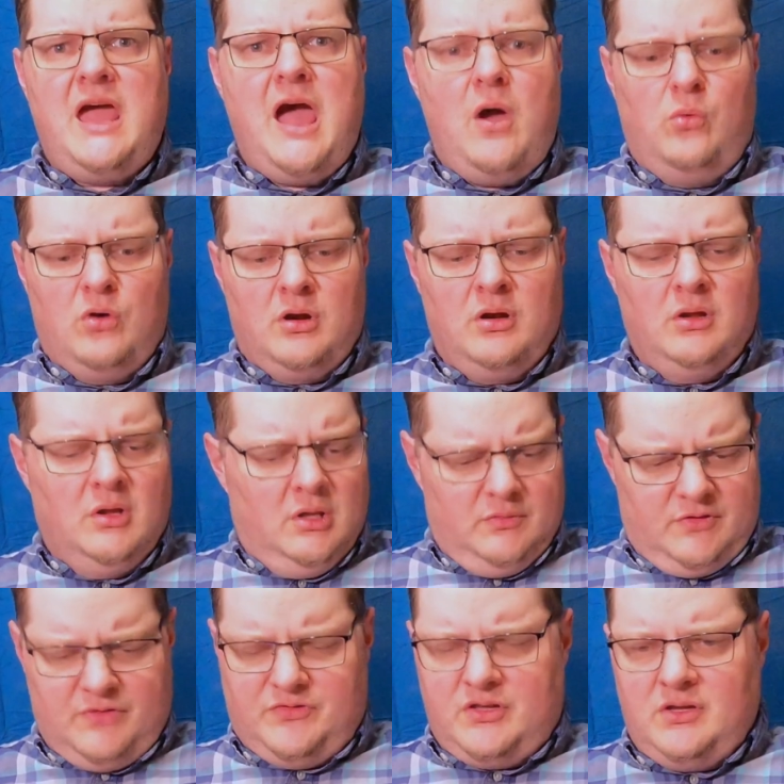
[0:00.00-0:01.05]
hour?
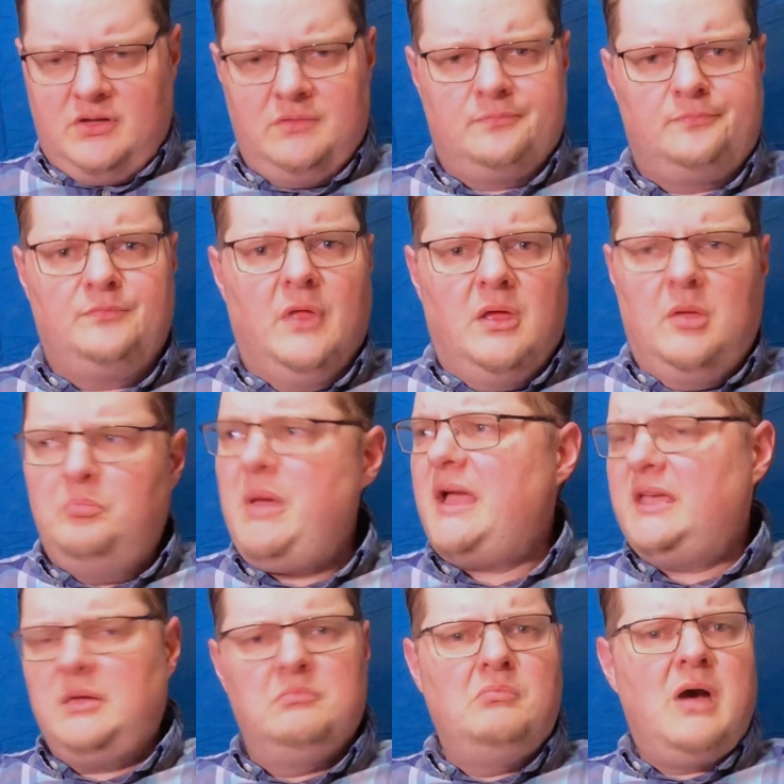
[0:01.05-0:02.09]
That's
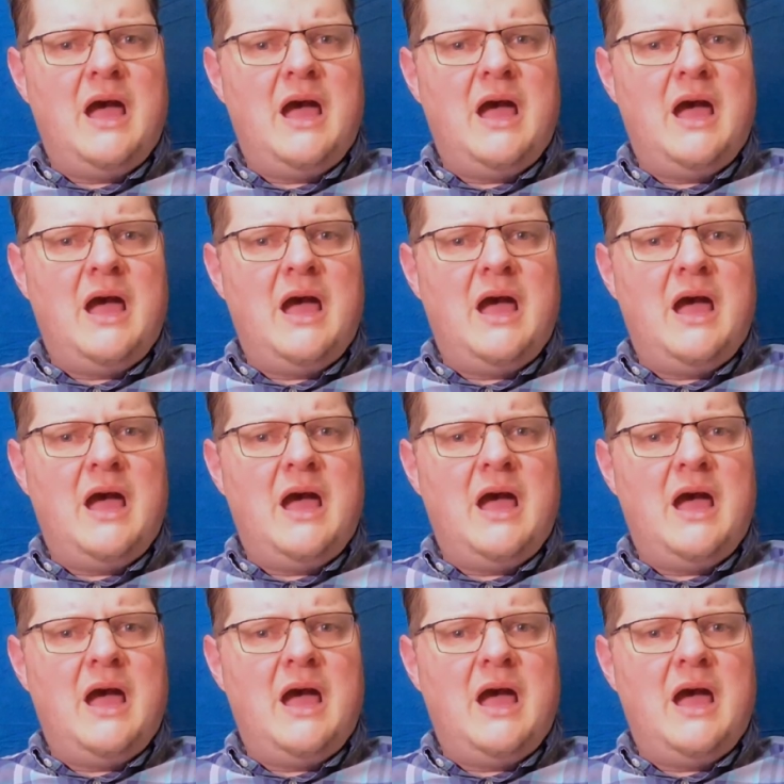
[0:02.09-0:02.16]
back in